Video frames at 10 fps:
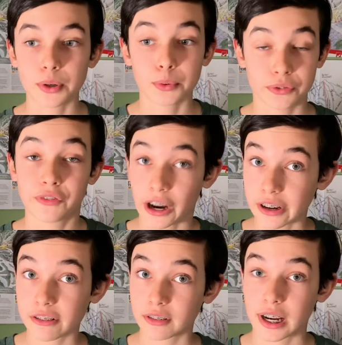was
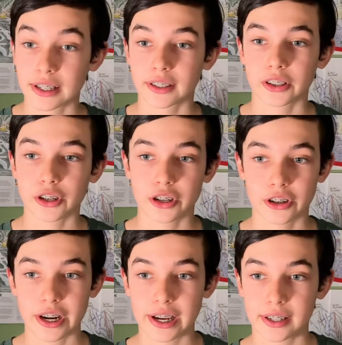very nice and
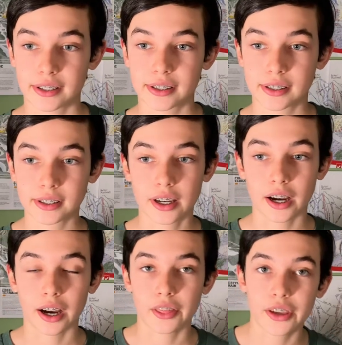luxurious.
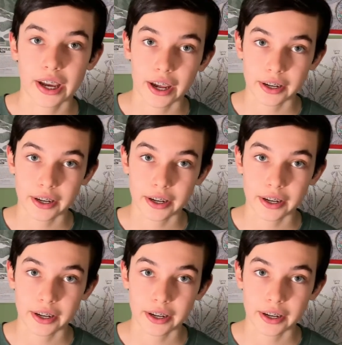They had